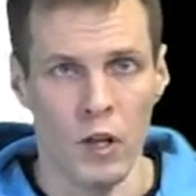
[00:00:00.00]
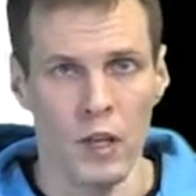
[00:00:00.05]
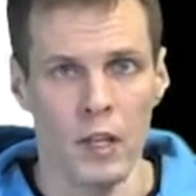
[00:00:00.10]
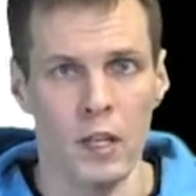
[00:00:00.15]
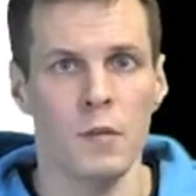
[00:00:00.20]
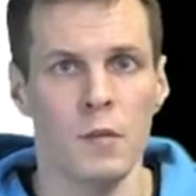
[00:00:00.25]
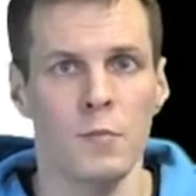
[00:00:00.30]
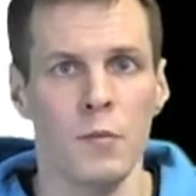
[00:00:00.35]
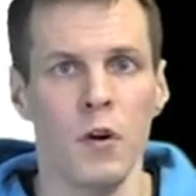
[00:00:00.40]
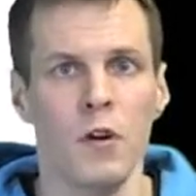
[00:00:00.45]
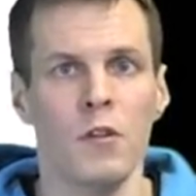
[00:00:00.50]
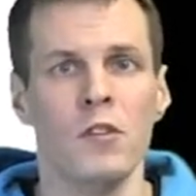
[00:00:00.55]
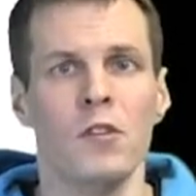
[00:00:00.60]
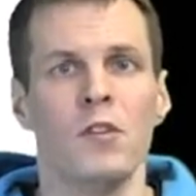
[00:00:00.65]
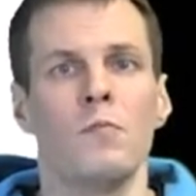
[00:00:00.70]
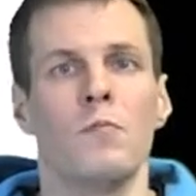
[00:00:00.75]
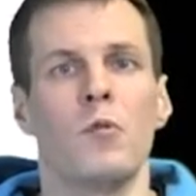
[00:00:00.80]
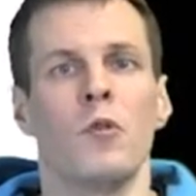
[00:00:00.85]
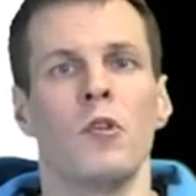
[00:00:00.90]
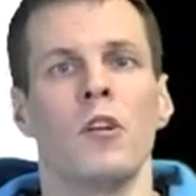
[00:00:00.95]
It is
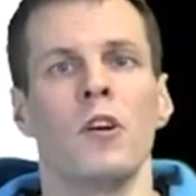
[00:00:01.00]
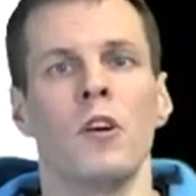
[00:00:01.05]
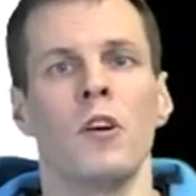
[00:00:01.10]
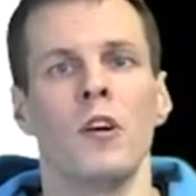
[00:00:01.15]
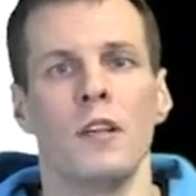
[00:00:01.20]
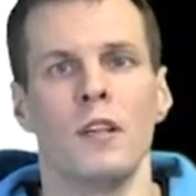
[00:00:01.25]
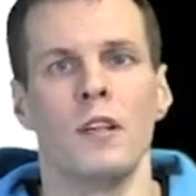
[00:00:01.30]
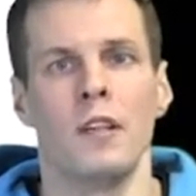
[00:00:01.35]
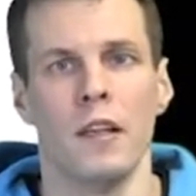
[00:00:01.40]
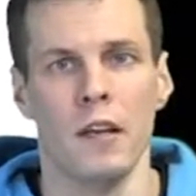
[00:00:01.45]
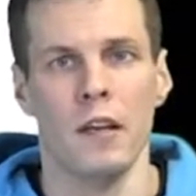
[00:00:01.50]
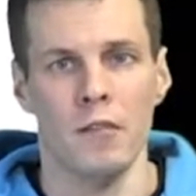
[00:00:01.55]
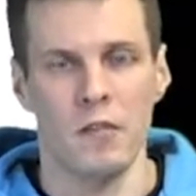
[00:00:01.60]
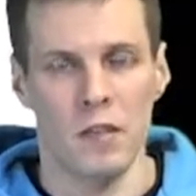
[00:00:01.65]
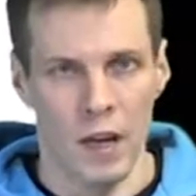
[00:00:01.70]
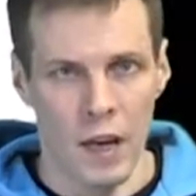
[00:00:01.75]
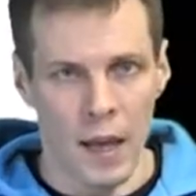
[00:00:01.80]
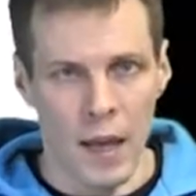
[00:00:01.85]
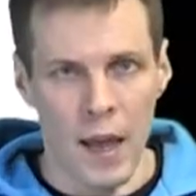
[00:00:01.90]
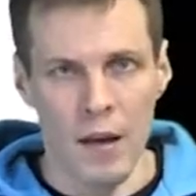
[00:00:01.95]
possible that there is
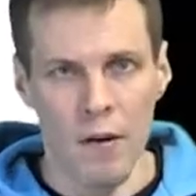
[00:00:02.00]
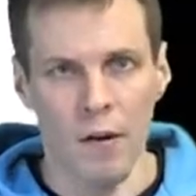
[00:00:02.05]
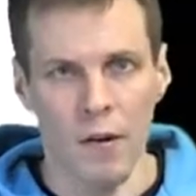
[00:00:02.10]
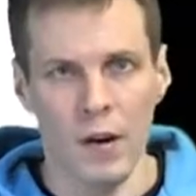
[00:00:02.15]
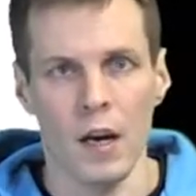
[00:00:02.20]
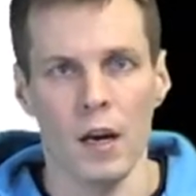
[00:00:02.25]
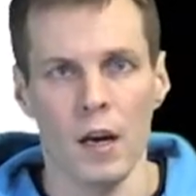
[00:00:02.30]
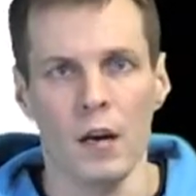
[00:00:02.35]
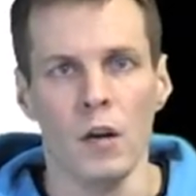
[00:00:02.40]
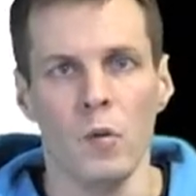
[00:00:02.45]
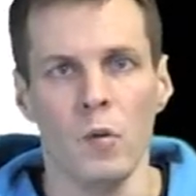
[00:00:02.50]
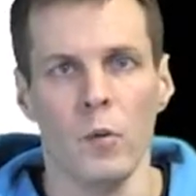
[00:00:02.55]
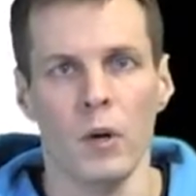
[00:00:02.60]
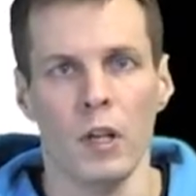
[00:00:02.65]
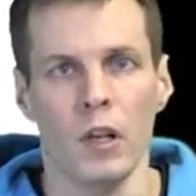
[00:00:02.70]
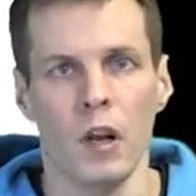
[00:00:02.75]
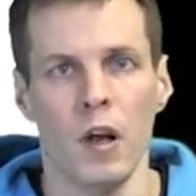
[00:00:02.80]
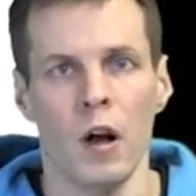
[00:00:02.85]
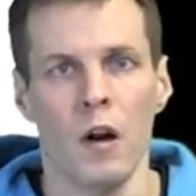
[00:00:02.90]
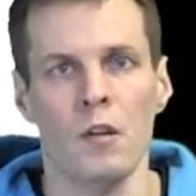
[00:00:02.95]
an area
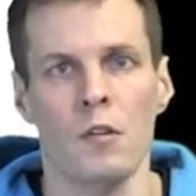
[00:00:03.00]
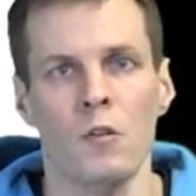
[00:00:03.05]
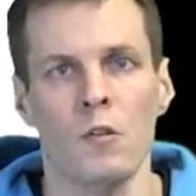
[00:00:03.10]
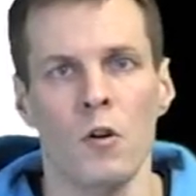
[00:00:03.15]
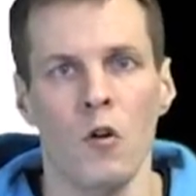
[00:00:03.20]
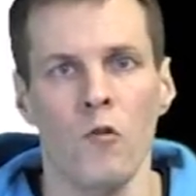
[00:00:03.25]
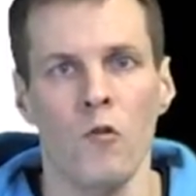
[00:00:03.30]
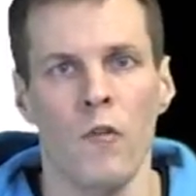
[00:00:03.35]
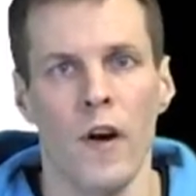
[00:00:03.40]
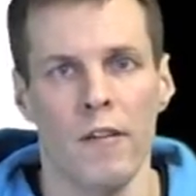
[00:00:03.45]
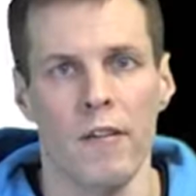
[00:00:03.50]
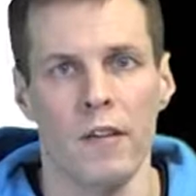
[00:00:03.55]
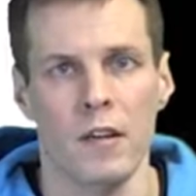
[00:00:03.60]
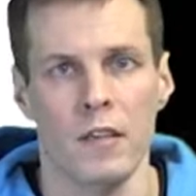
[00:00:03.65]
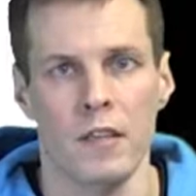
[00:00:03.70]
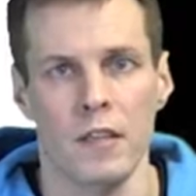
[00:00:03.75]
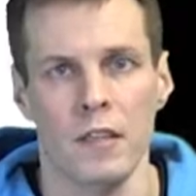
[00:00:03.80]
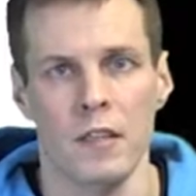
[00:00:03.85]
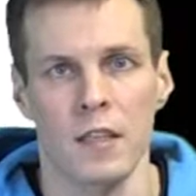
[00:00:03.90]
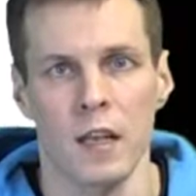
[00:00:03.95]
with large
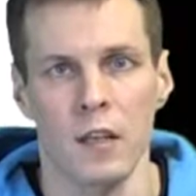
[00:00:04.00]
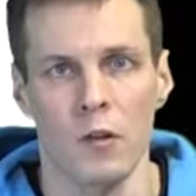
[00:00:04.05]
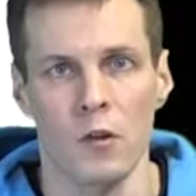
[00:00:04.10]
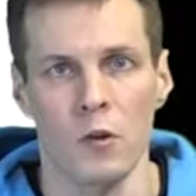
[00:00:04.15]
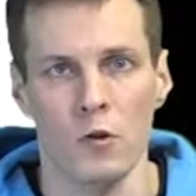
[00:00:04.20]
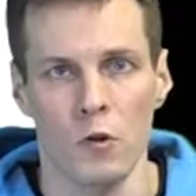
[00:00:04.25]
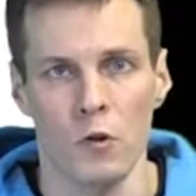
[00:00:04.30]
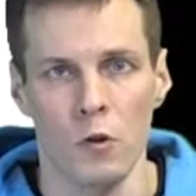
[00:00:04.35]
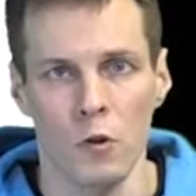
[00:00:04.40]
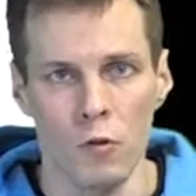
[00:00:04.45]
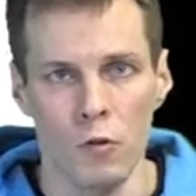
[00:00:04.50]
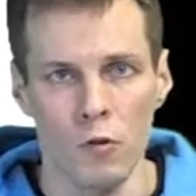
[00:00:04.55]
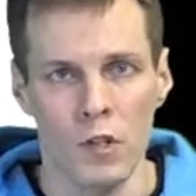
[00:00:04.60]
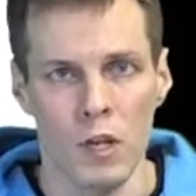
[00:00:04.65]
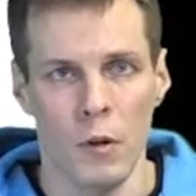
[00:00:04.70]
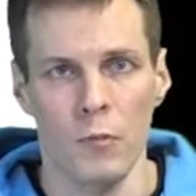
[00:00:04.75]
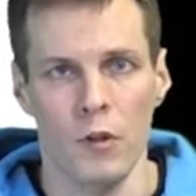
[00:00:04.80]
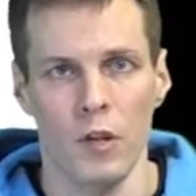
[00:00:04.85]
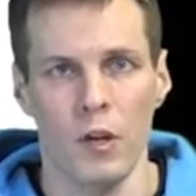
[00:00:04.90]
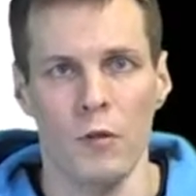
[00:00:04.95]
covariances that you should do
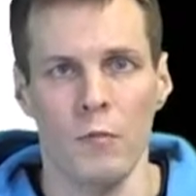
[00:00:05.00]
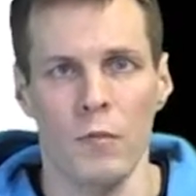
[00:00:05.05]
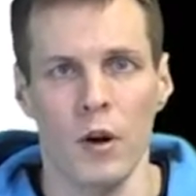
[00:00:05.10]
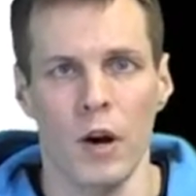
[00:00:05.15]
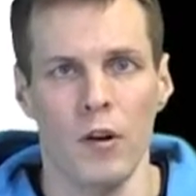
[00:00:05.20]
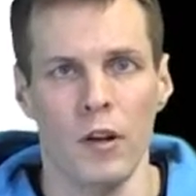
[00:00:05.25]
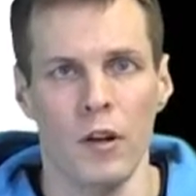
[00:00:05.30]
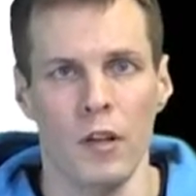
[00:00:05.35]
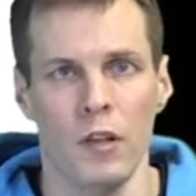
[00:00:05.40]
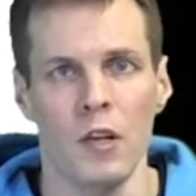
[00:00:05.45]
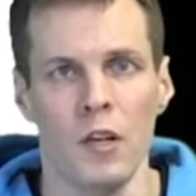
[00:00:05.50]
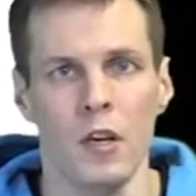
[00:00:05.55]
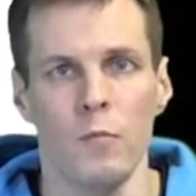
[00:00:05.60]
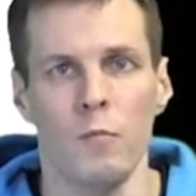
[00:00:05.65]
something about it.